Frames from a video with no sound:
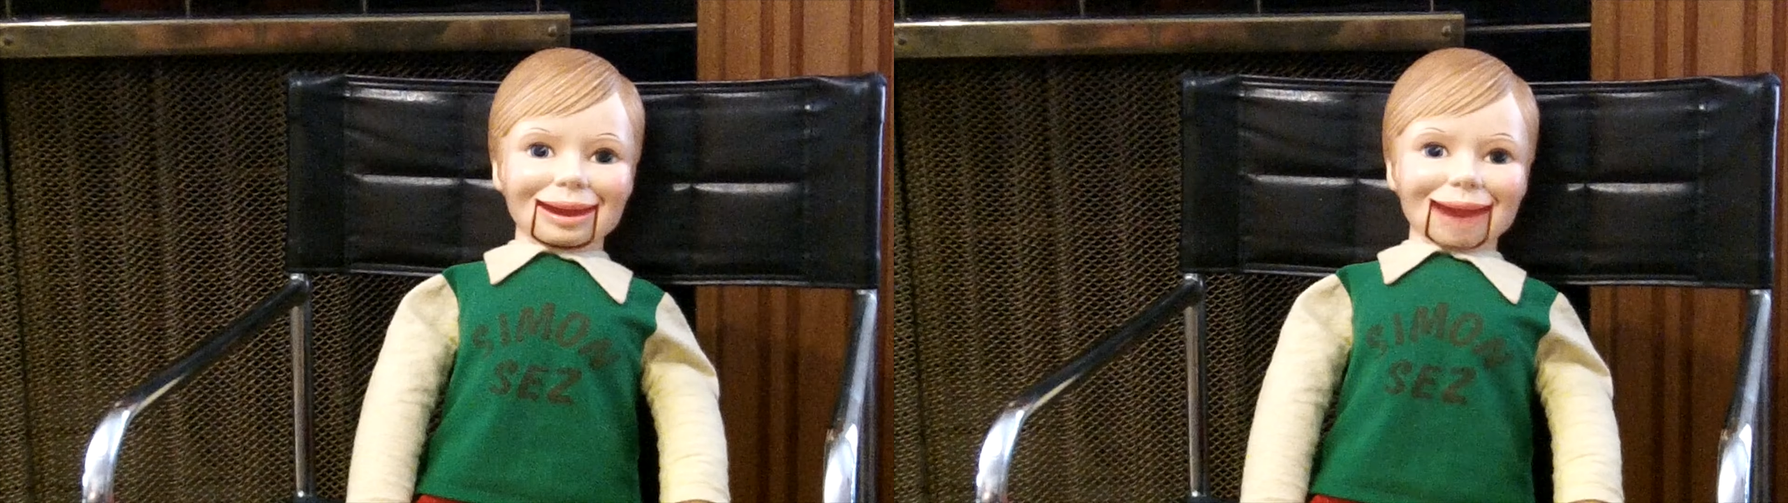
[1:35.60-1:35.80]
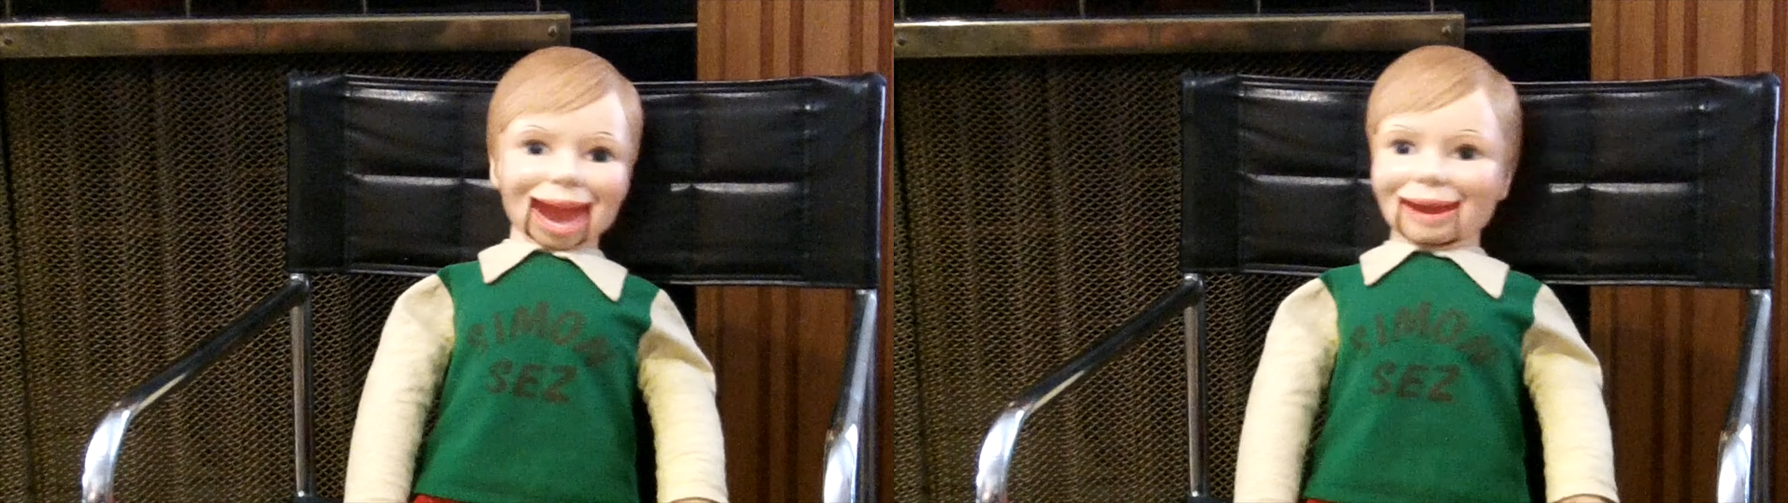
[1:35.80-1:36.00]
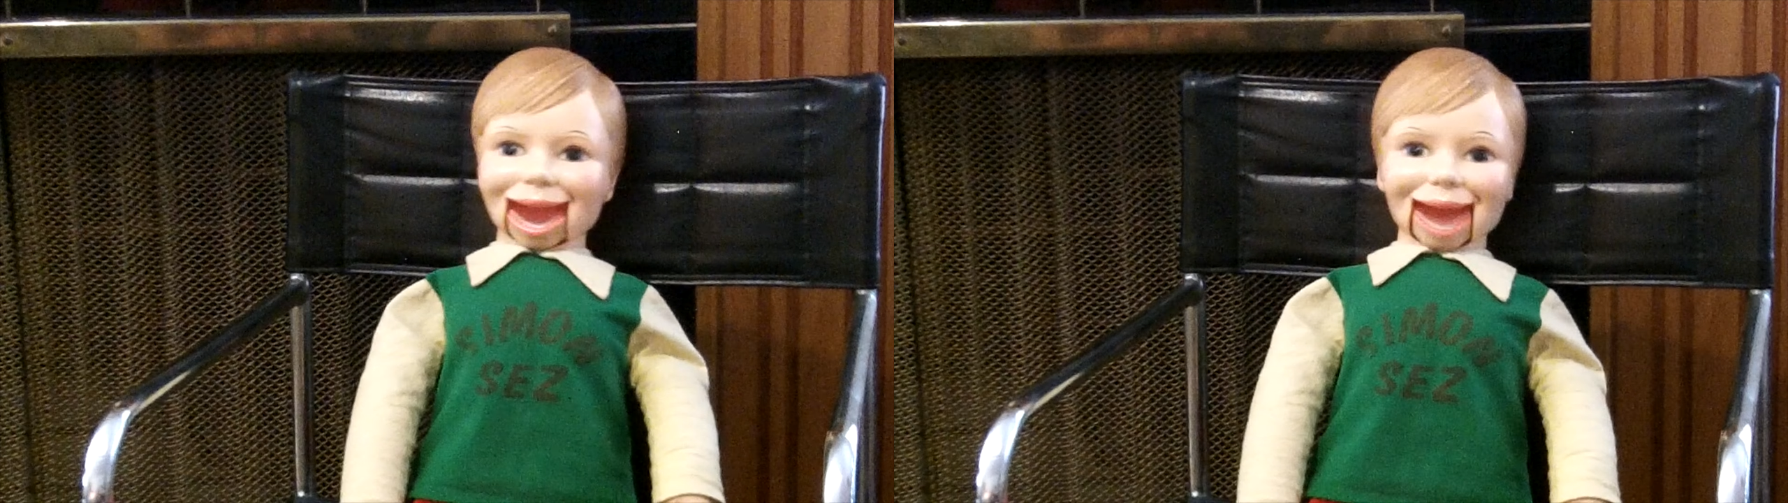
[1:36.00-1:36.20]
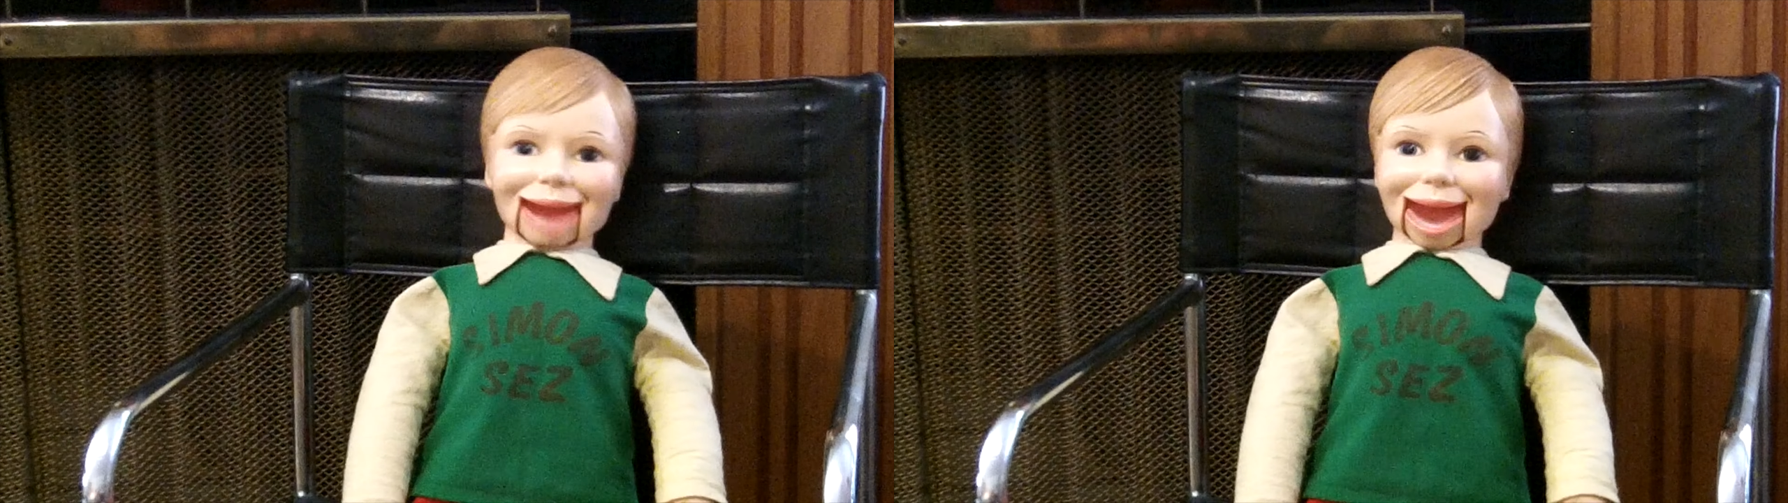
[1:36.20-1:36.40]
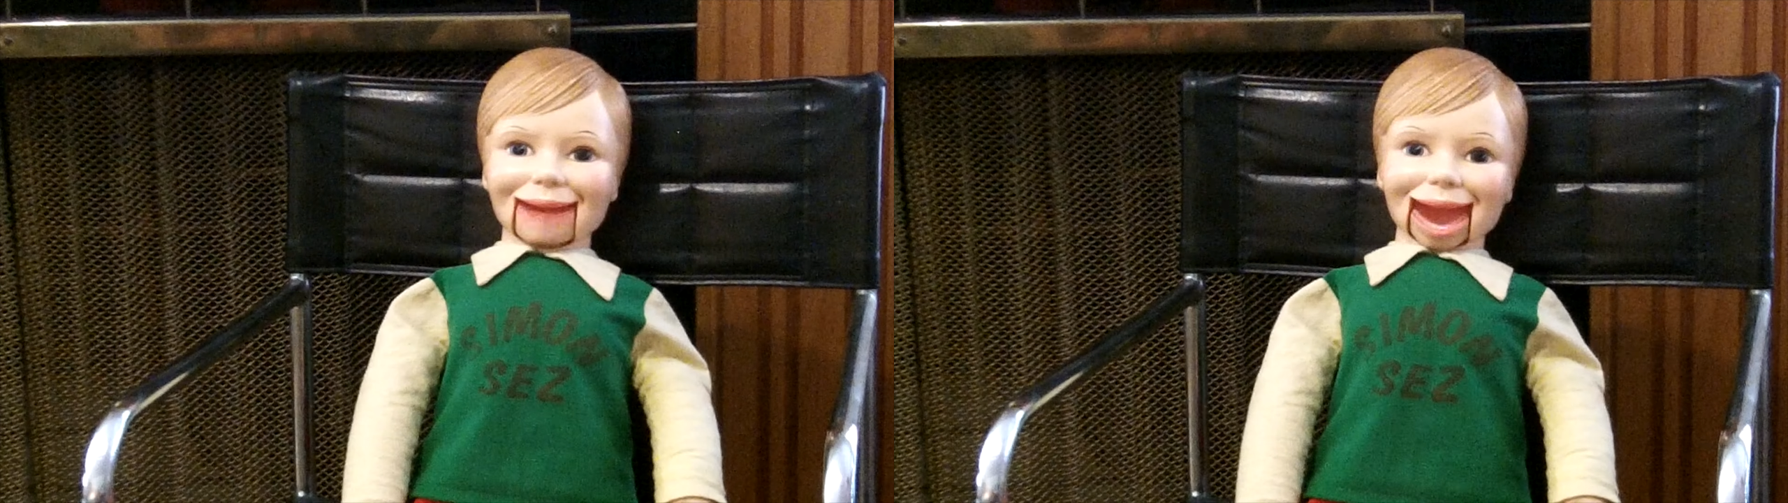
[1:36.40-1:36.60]
There is if
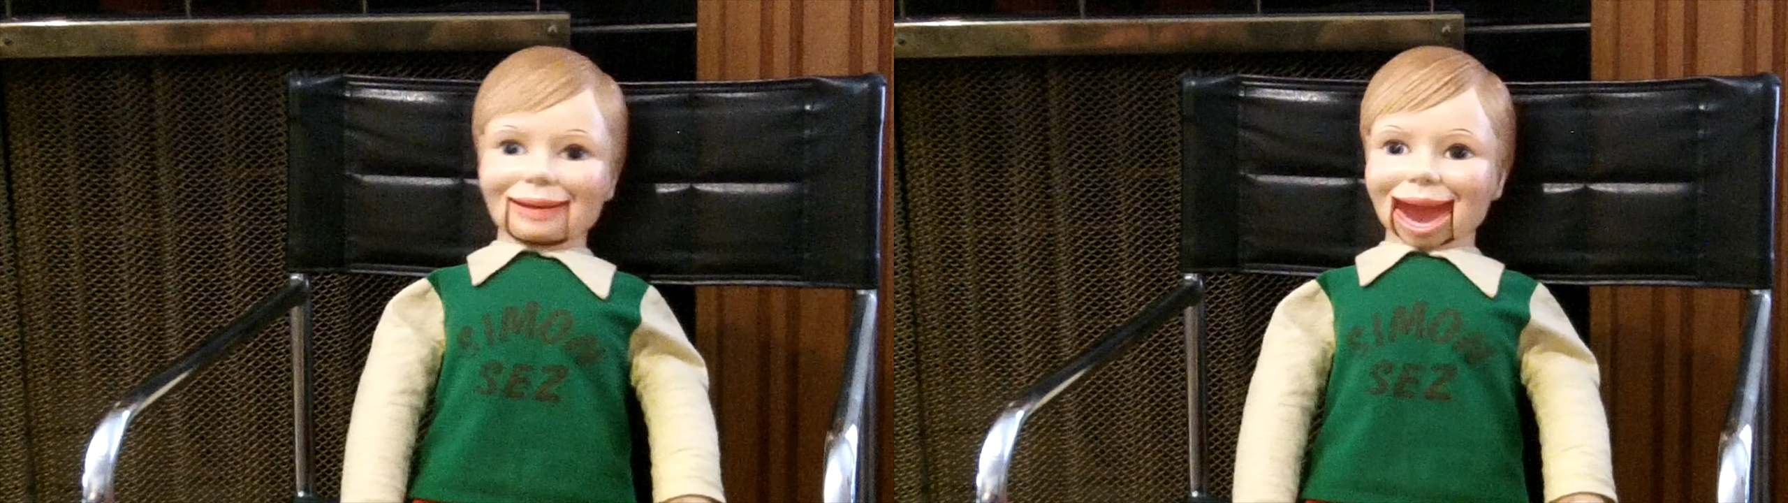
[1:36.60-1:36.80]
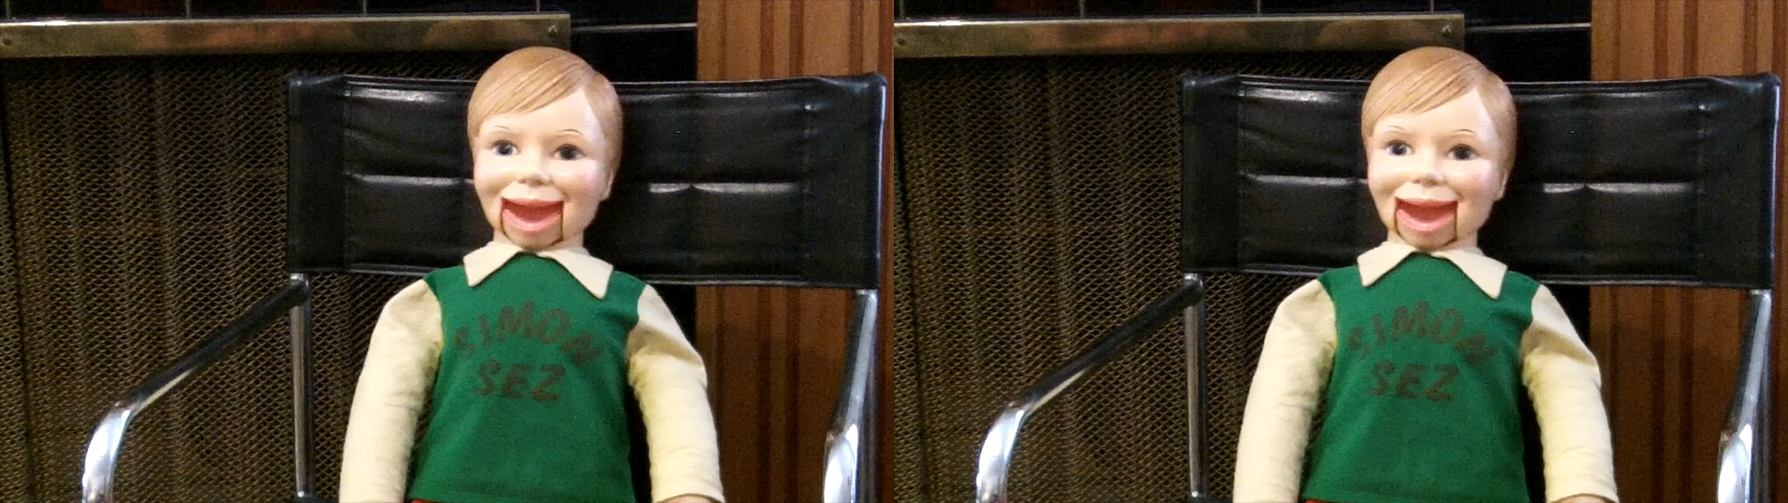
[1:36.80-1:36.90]
the government